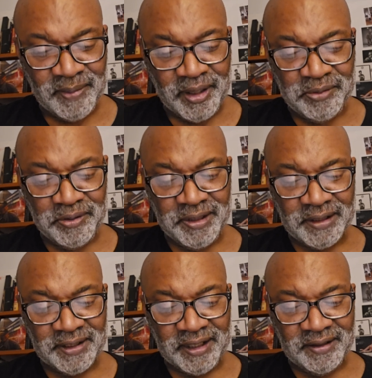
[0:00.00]
So by
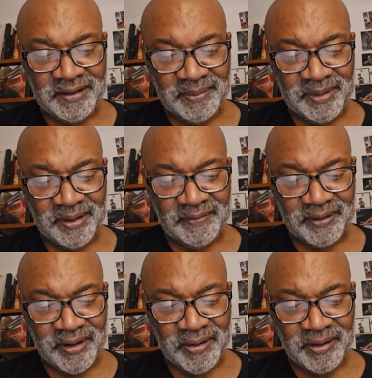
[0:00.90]
interjecting into the middle
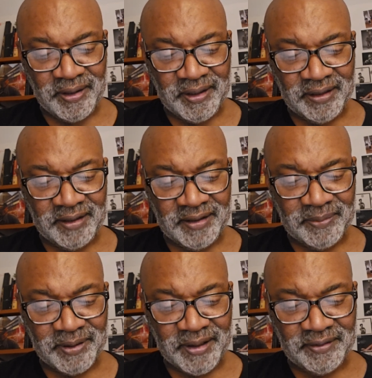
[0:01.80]
of a current hit
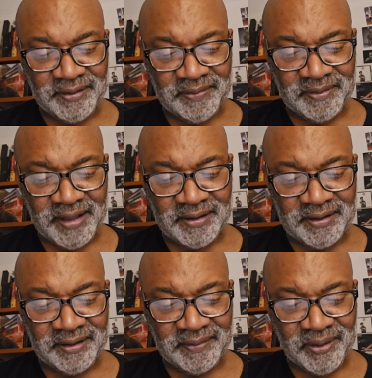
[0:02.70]
the percussive
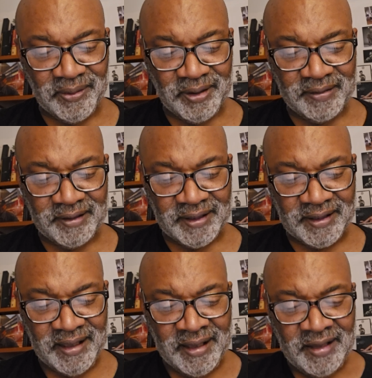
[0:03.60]
sections of old hits
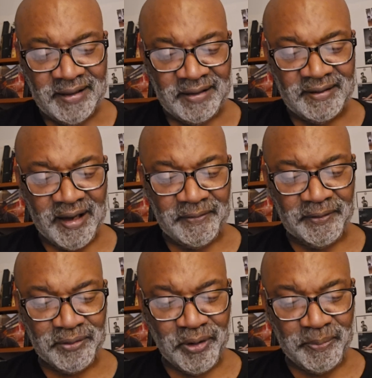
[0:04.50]
like Dennis
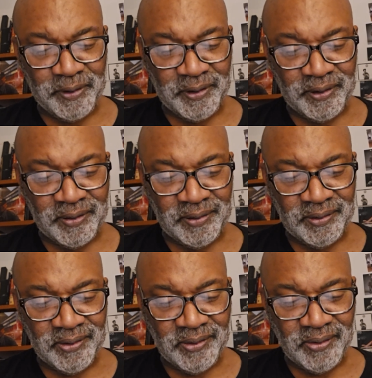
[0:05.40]
Coffey's
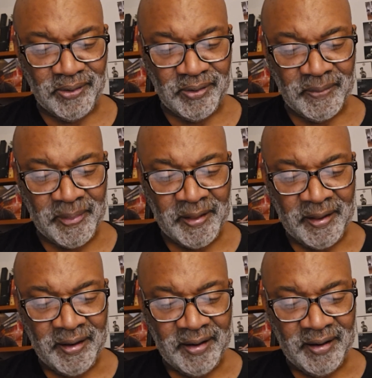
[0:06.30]
Scorpio, or
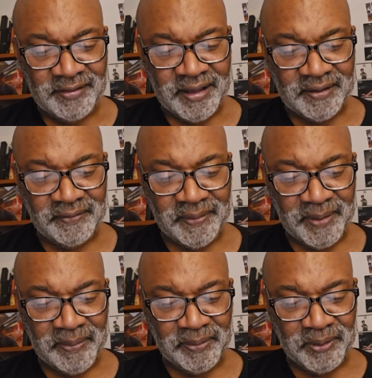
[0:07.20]
a section
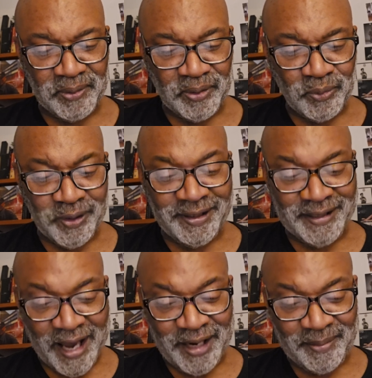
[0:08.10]
from the obscure Willie
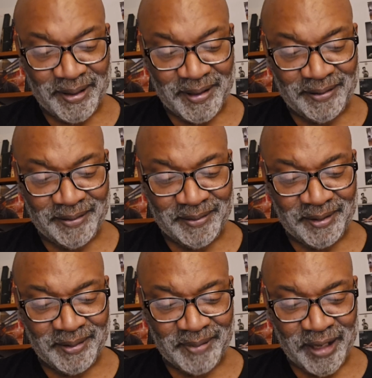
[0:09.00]
Dynamite
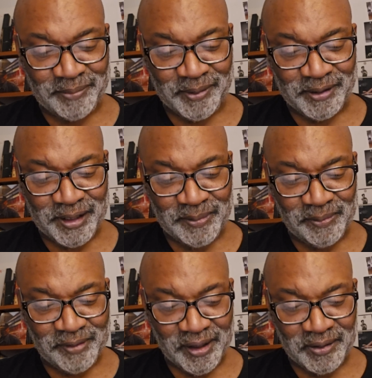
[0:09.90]

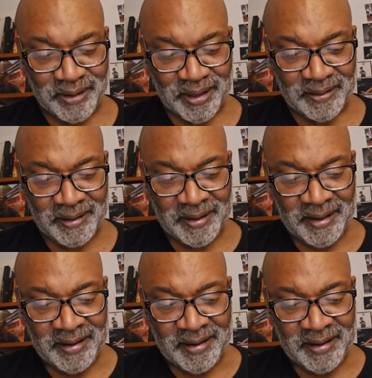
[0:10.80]
blaxploitation soundtrack,